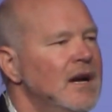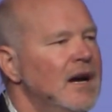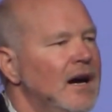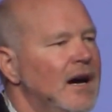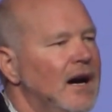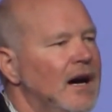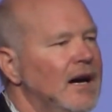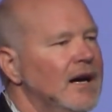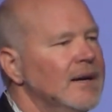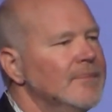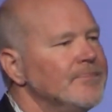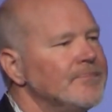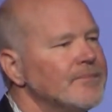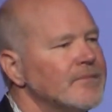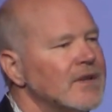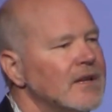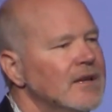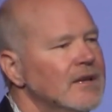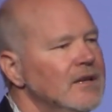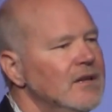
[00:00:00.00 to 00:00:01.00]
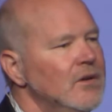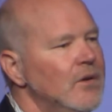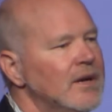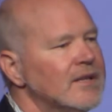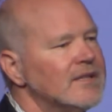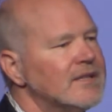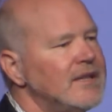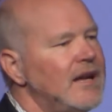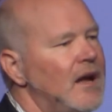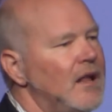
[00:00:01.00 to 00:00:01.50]

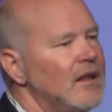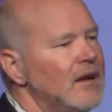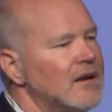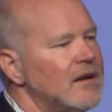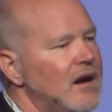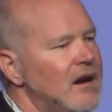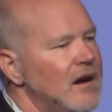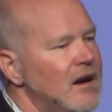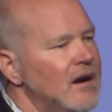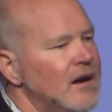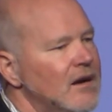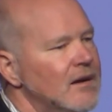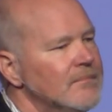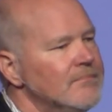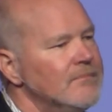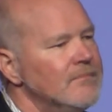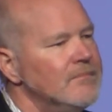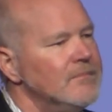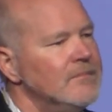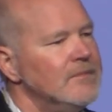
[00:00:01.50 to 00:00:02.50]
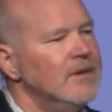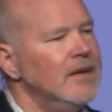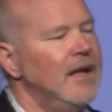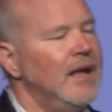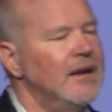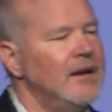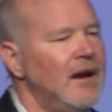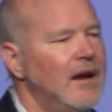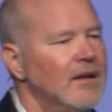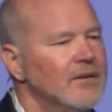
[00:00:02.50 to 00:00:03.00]
US Telecom
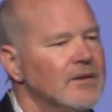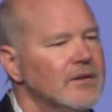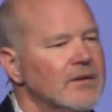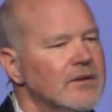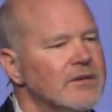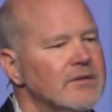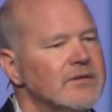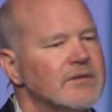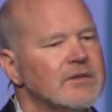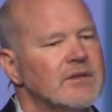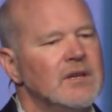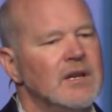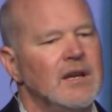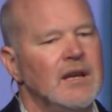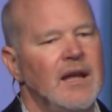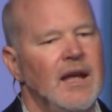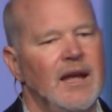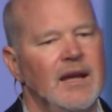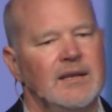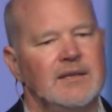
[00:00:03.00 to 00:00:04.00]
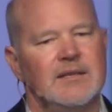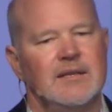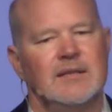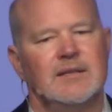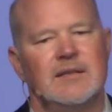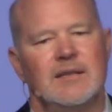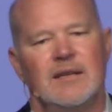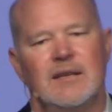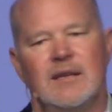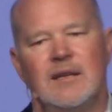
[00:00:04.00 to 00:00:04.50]
and others,
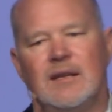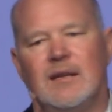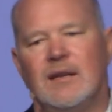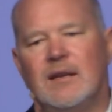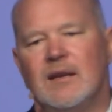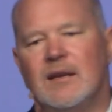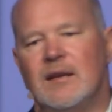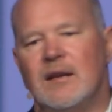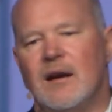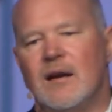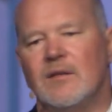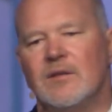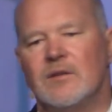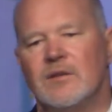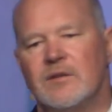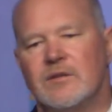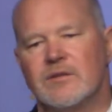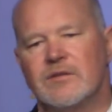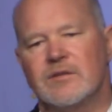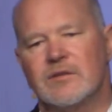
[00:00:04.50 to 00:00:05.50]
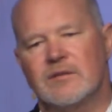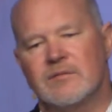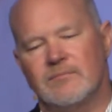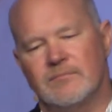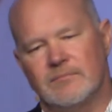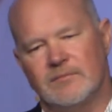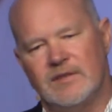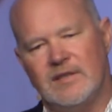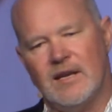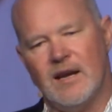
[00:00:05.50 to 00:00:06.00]
AT&T and others,
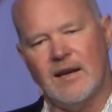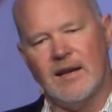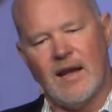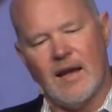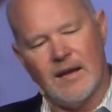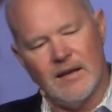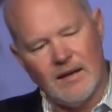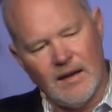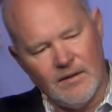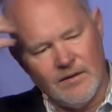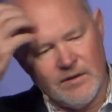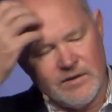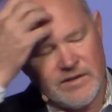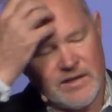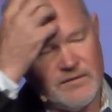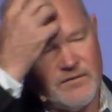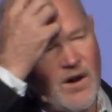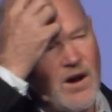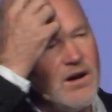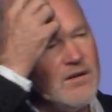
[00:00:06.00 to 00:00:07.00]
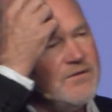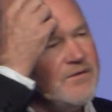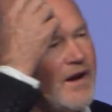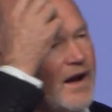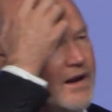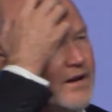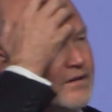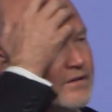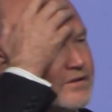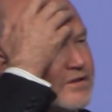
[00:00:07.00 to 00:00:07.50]
TIA and others have all
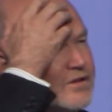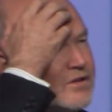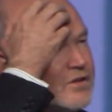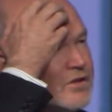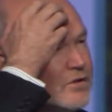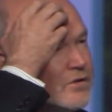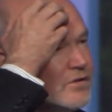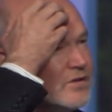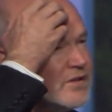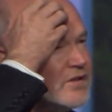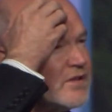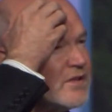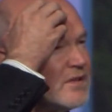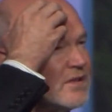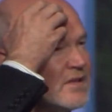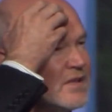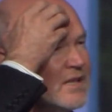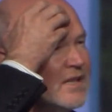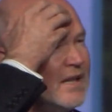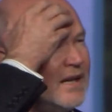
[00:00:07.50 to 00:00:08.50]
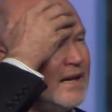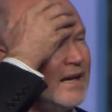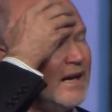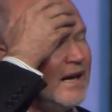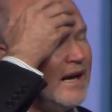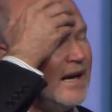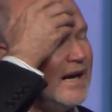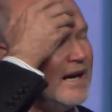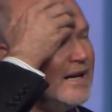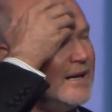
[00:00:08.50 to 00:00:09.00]
filed suits.
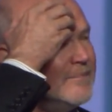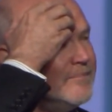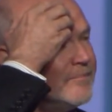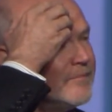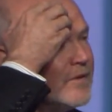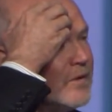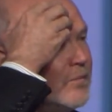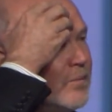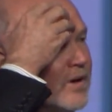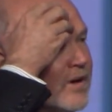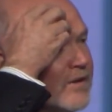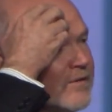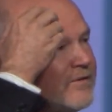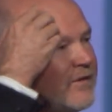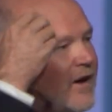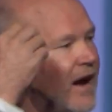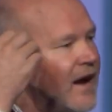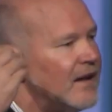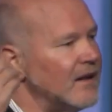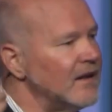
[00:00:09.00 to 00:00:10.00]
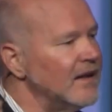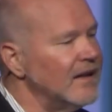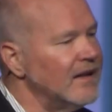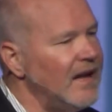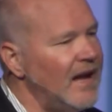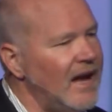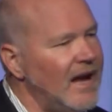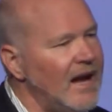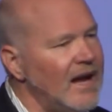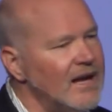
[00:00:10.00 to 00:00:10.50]
We're filing
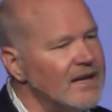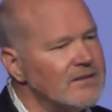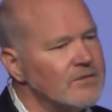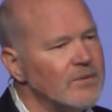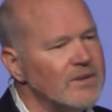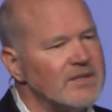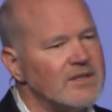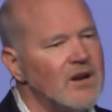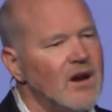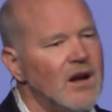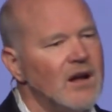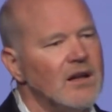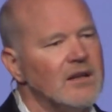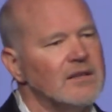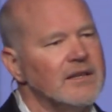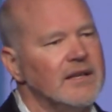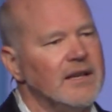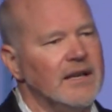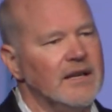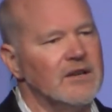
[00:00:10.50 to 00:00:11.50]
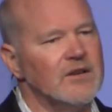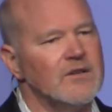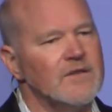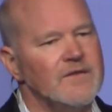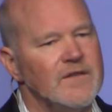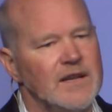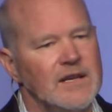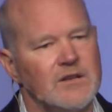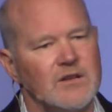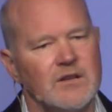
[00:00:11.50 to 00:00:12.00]
as what's called an
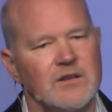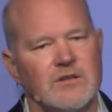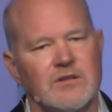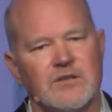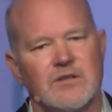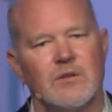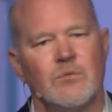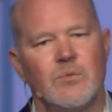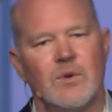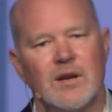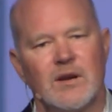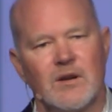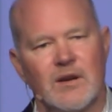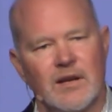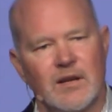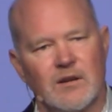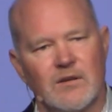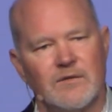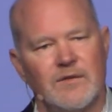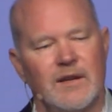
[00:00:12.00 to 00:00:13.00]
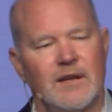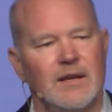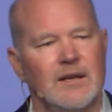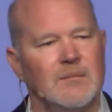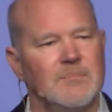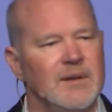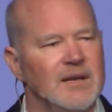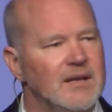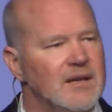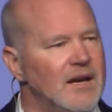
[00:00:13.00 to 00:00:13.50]
intervener, so we're
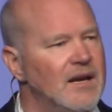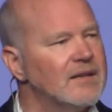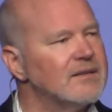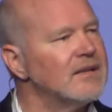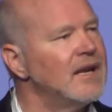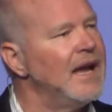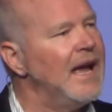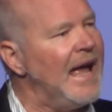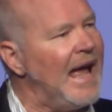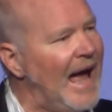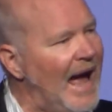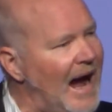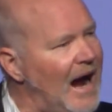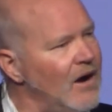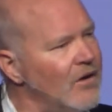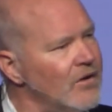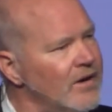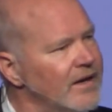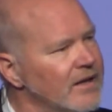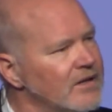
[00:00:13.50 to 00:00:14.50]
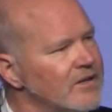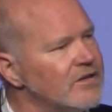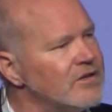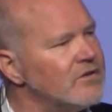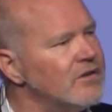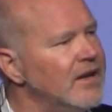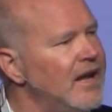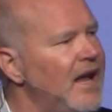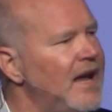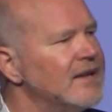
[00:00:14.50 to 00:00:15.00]
intervening because our
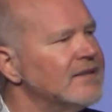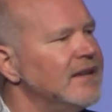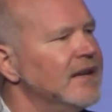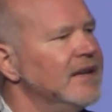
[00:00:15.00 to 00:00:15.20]
industry has a